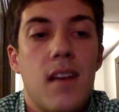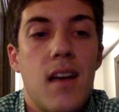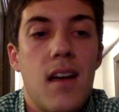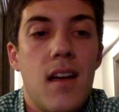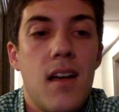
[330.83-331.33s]

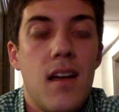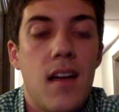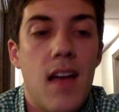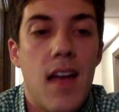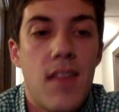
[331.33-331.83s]

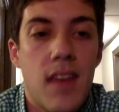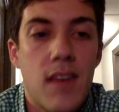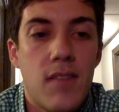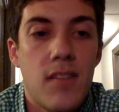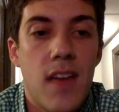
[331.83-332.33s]
And then
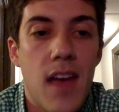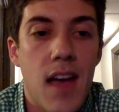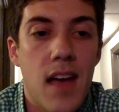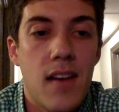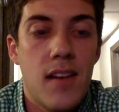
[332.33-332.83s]
after that,